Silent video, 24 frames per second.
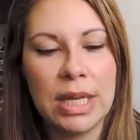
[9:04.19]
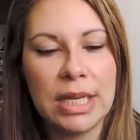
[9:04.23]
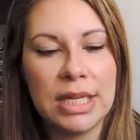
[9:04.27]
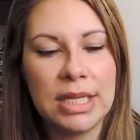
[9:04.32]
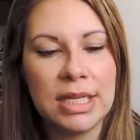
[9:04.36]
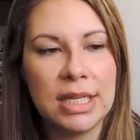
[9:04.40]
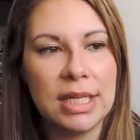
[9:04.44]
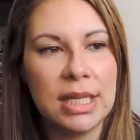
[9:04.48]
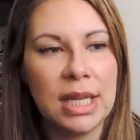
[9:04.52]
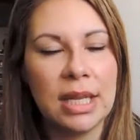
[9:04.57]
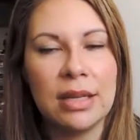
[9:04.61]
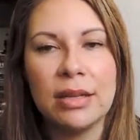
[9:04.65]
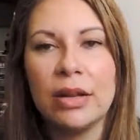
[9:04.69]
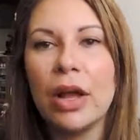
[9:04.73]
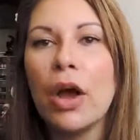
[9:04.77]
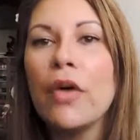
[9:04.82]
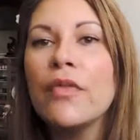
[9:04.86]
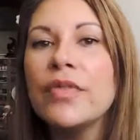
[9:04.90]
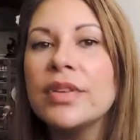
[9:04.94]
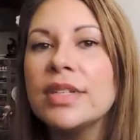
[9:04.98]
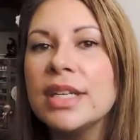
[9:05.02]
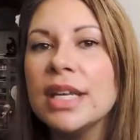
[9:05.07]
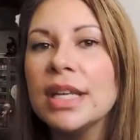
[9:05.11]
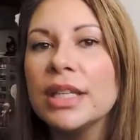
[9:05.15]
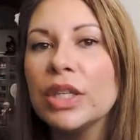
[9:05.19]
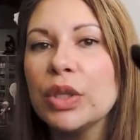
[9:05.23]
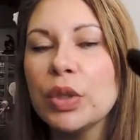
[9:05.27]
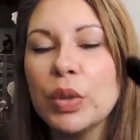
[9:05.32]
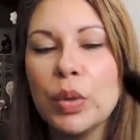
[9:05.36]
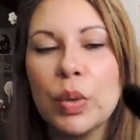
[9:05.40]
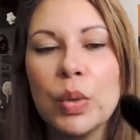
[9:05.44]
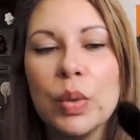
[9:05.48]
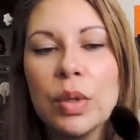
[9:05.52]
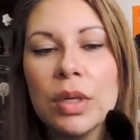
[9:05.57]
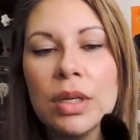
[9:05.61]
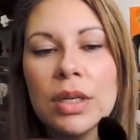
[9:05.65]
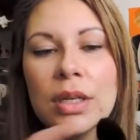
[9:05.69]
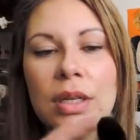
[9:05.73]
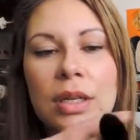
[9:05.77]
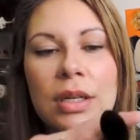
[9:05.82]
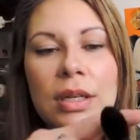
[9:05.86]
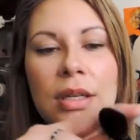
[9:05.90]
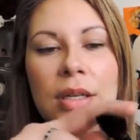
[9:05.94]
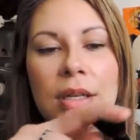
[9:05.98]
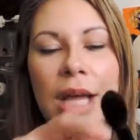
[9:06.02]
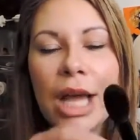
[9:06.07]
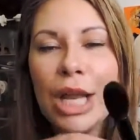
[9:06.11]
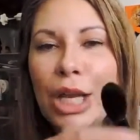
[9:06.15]
It's obviously a
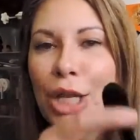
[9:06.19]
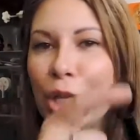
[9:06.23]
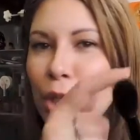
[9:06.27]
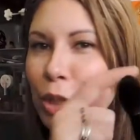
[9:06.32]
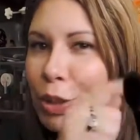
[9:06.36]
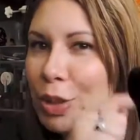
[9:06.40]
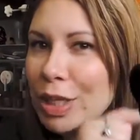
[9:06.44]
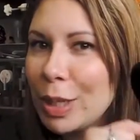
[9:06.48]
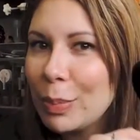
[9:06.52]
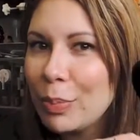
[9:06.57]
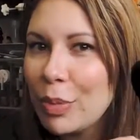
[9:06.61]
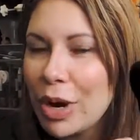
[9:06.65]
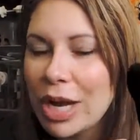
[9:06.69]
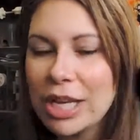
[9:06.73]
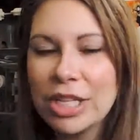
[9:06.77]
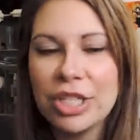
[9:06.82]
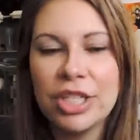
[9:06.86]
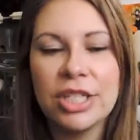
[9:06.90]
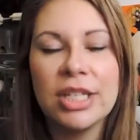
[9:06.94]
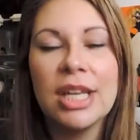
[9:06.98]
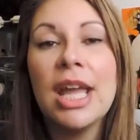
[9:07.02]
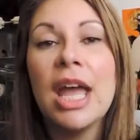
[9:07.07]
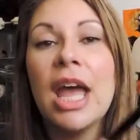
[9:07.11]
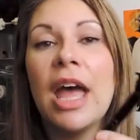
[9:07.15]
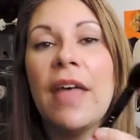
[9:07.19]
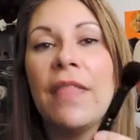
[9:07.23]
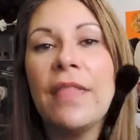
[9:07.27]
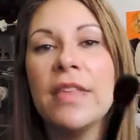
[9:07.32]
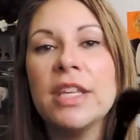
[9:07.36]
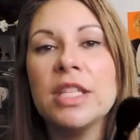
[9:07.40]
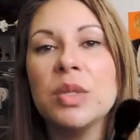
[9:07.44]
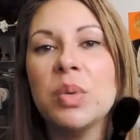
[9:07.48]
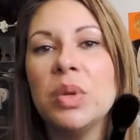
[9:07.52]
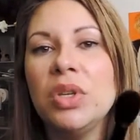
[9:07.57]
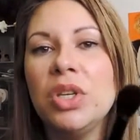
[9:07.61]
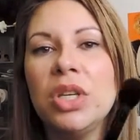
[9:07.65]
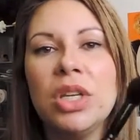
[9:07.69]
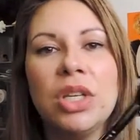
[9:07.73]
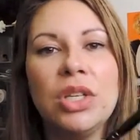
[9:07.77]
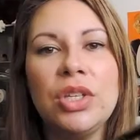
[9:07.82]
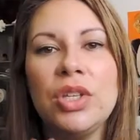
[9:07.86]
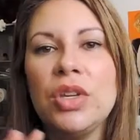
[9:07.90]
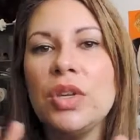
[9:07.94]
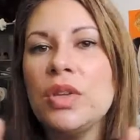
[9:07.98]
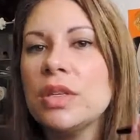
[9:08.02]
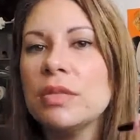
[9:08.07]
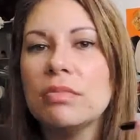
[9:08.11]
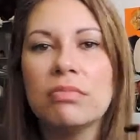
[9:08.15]
littler brush, and this one you
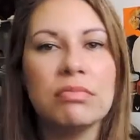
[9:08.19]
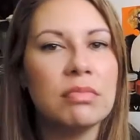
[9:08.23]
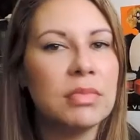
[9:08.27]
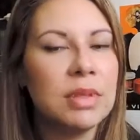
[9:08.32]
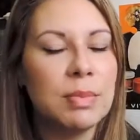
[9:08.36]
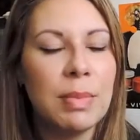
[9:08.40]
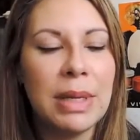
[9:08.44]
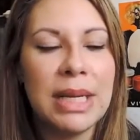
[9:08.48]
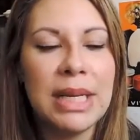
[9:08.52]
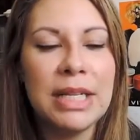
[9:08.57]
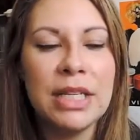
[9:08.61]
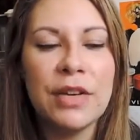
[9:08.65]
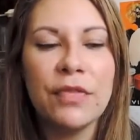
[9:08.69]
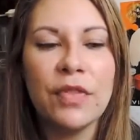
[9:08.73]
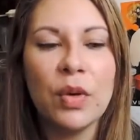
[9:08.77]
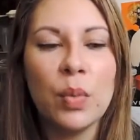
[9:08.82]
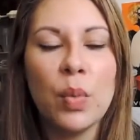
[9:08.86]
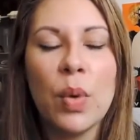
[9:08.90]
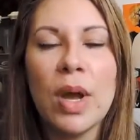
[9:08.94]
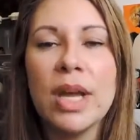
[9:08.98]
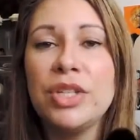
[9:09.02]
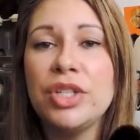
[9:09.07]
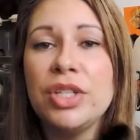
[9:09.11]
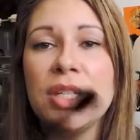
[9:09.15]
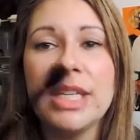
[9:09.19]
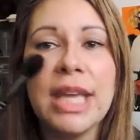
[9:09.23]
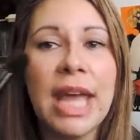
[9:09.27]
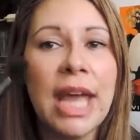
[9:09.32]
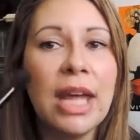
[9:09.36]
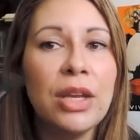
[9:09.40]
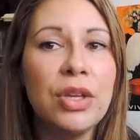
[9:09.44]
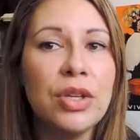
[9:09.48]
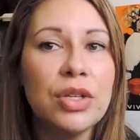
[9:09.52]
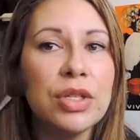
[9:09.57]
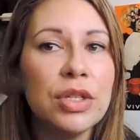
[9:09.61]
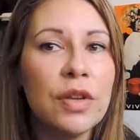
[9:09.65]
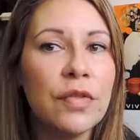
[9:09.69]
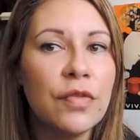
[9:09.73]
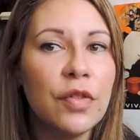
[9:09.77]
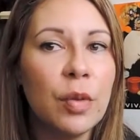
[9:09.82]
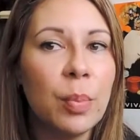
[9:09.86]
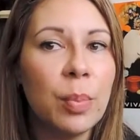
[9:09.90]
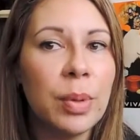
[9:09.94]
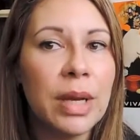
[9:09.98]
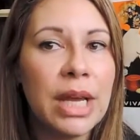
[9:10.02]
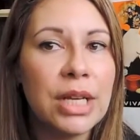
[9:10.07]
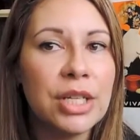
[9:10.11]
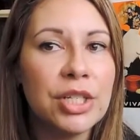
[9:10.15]
can use many different ways. You can use it
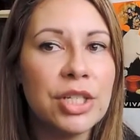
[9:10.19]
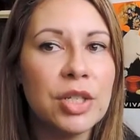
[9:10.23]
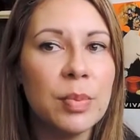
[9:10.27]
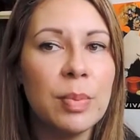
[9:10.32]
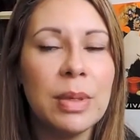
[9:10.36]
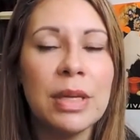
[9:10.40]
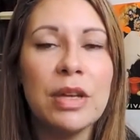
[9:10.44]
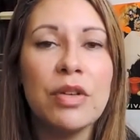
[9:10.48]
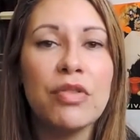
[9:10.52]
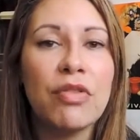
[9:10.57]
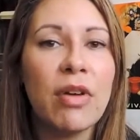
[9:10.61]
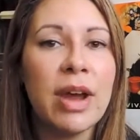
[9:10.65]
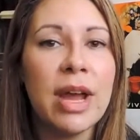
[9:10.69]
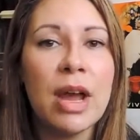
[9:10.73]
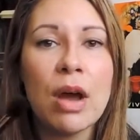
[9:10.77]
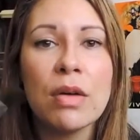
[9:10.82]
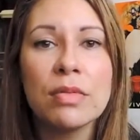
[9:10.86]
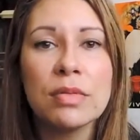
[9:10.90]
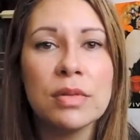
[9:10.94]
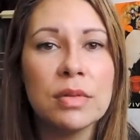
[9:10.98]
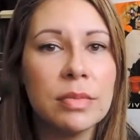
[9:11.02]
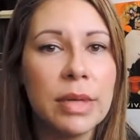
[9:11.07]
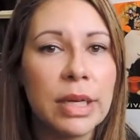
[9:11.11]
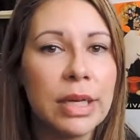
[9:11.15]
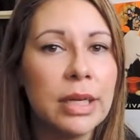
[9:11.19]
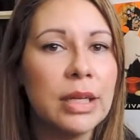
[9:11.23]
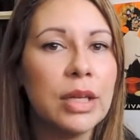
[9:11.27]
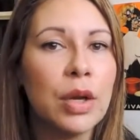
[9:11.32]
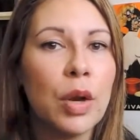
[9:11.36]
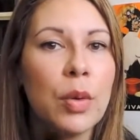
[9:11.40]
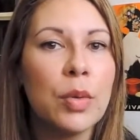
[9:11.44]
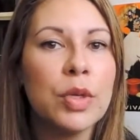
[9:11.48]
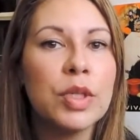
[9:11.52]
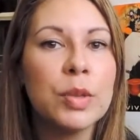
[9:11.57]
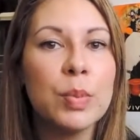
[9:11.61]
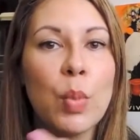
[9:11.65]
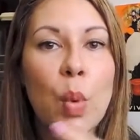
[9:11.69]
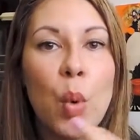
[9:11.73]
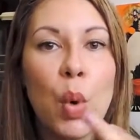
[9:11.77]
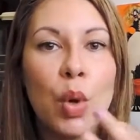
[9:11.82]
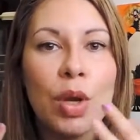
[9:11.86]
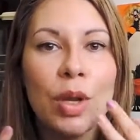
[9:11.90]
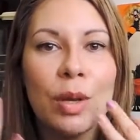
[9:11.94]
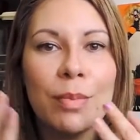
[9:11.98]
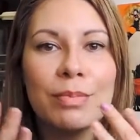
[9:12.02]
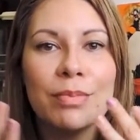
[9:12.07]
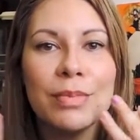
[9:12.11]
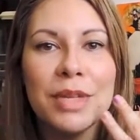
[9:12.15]
for blush. It'd be great on, you know,
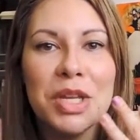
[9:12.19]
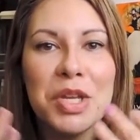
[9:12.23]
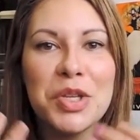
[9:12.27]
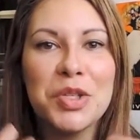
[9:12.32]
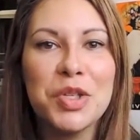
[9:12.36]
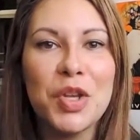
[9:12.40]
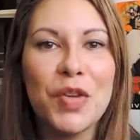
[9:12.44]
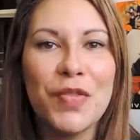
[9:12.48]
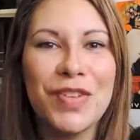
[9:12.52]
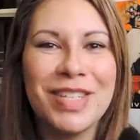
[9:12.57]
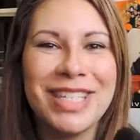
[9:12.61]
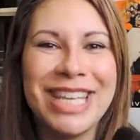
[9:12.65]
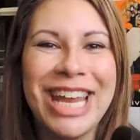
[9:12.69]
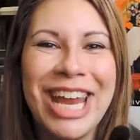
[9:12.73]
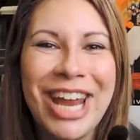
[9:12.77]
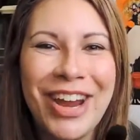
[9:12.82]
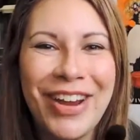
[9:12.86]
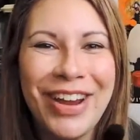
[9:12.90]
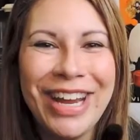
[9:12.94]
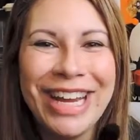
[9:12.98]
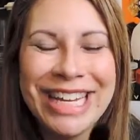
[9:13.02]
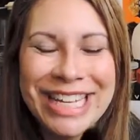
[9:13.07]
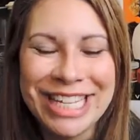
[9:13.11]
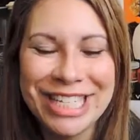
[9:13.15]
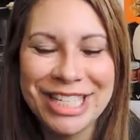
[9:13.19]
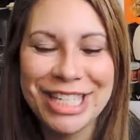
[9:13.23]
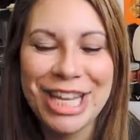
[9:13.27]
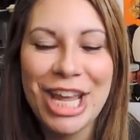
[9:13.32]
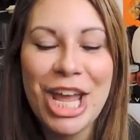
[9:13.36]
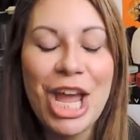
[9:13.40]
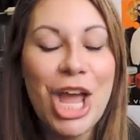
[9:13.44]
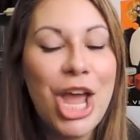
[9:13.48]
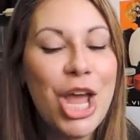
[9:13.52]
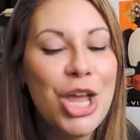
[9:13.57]
smaller surface areas.